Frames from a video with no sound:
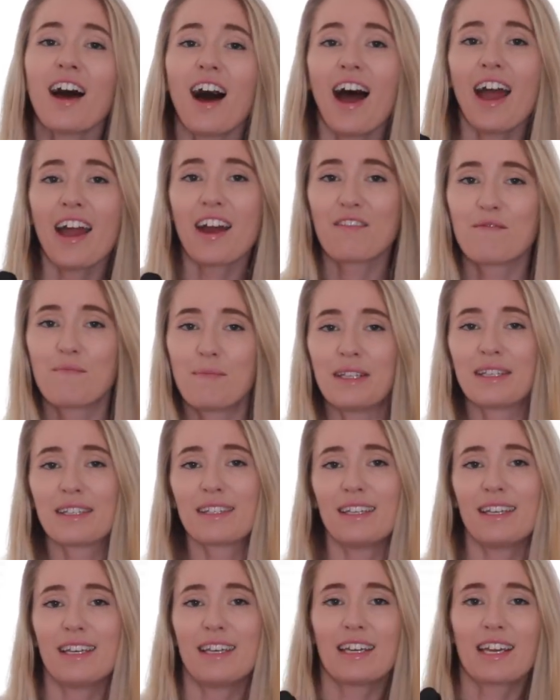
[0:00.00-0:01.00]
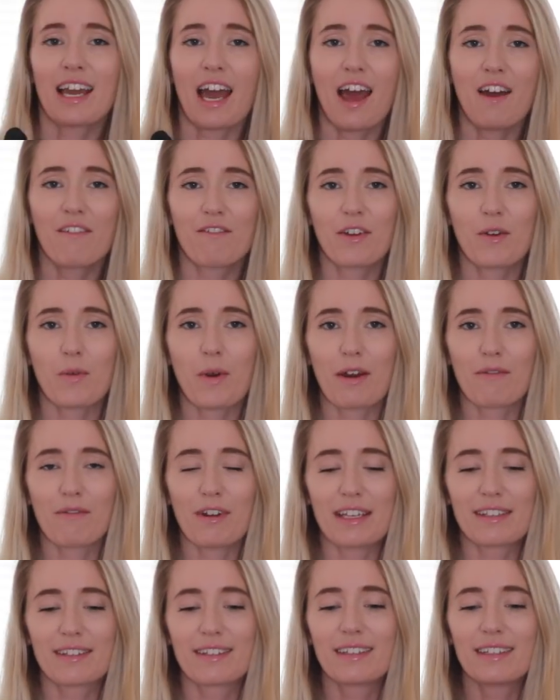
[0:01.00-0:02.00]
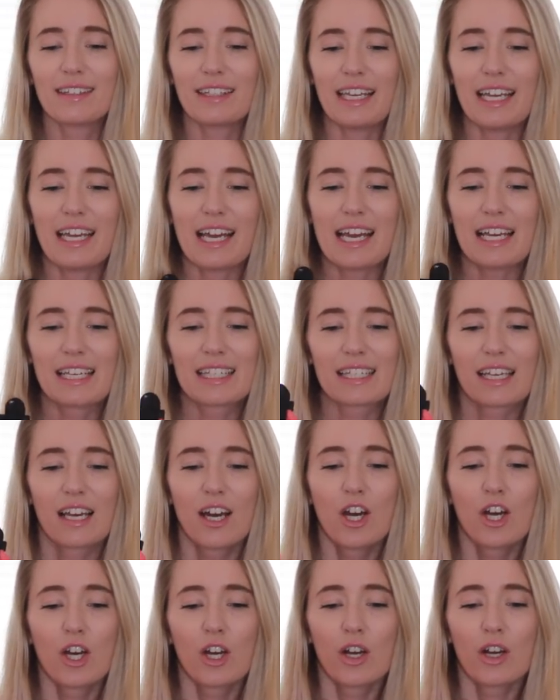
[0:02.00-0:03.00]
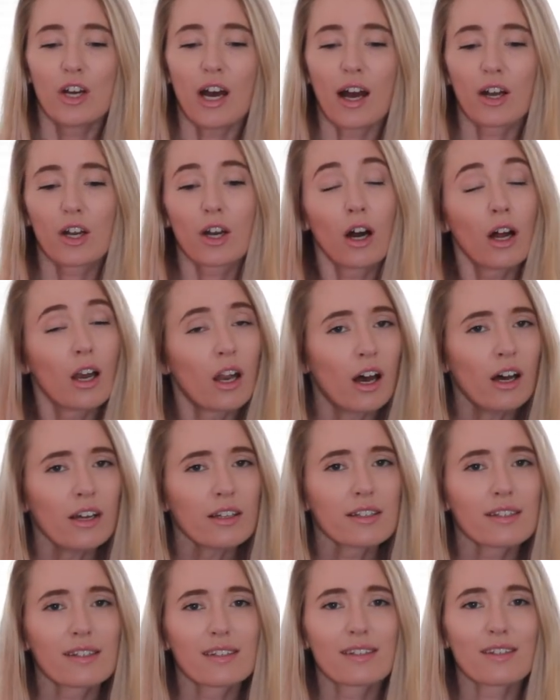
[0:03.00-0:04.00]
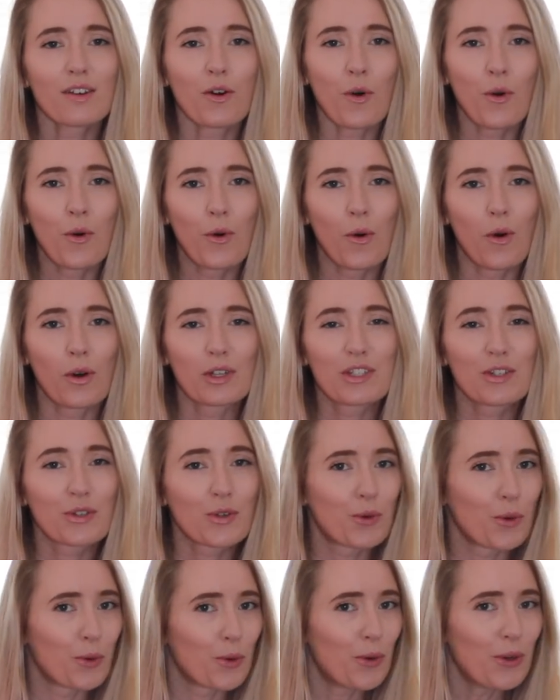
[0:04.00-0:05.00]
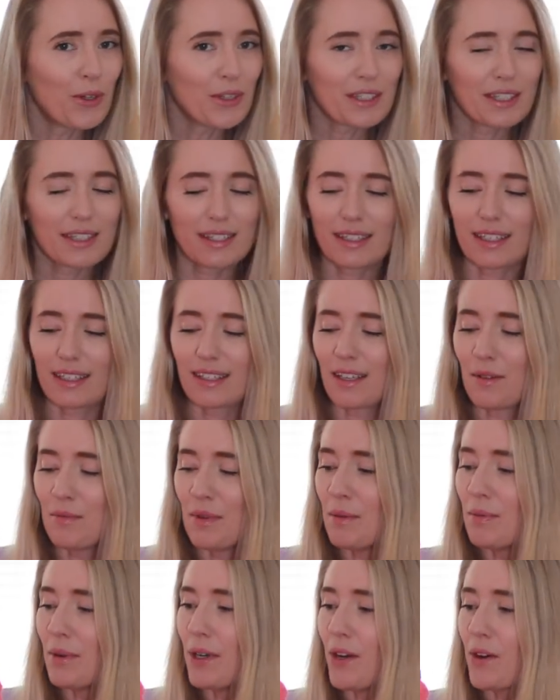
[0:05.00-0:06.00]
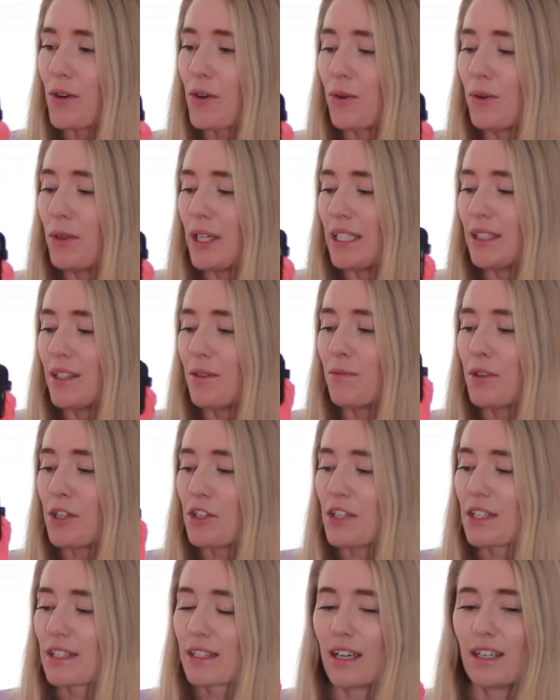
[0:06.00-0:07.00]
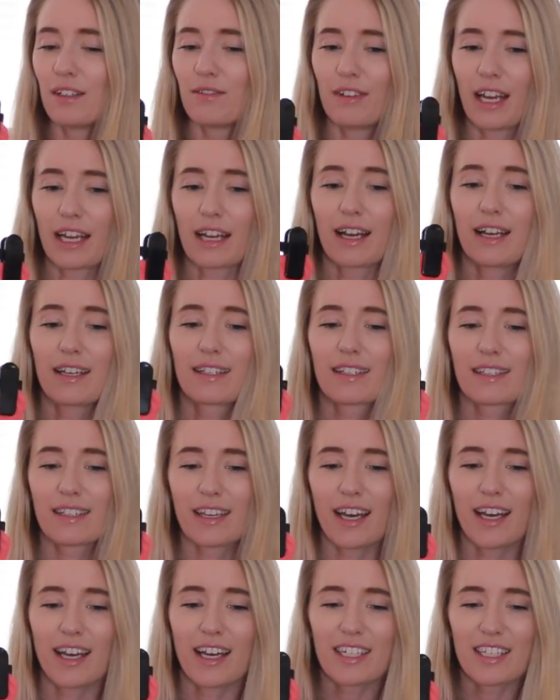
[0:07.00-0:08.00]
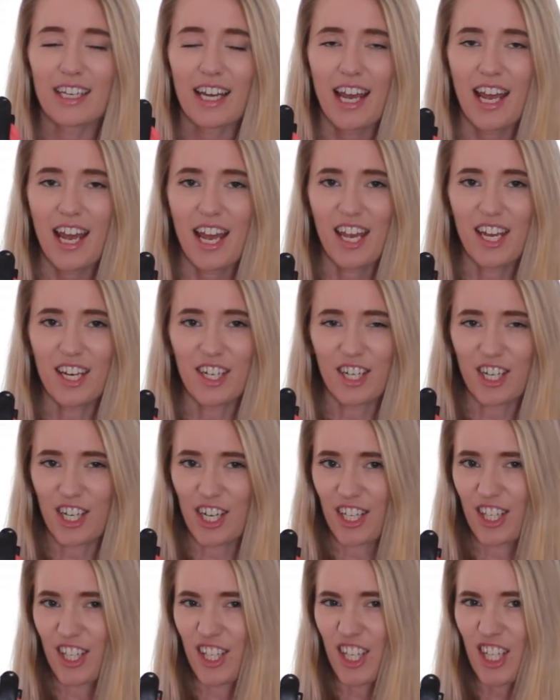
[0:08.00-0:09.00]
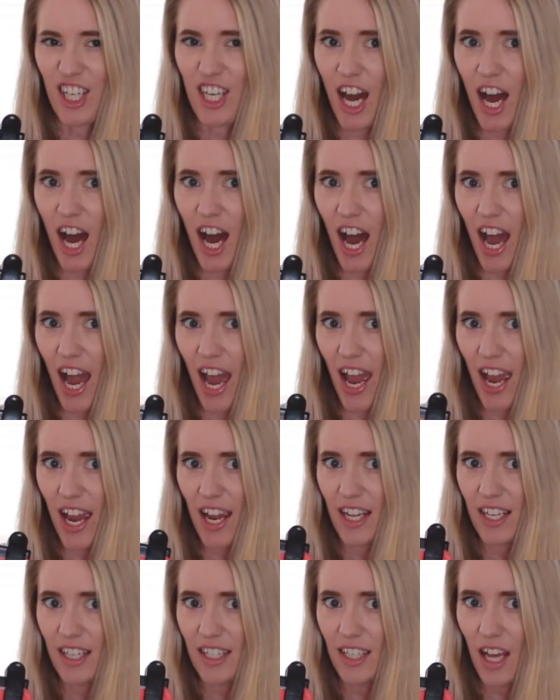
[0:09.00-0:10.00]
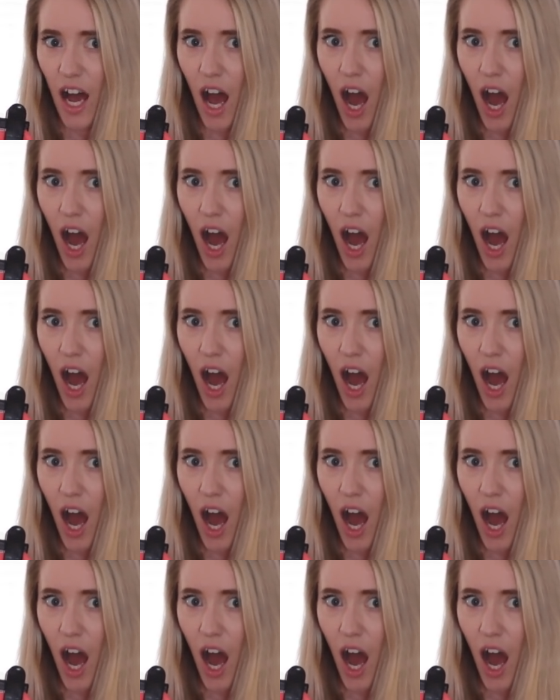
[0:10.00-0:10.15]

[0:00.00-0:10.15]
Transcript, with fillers: that I have been seeing everywhere recently is culottes or skorts. Some people are calling them, which is kind of like a skirt in disguise.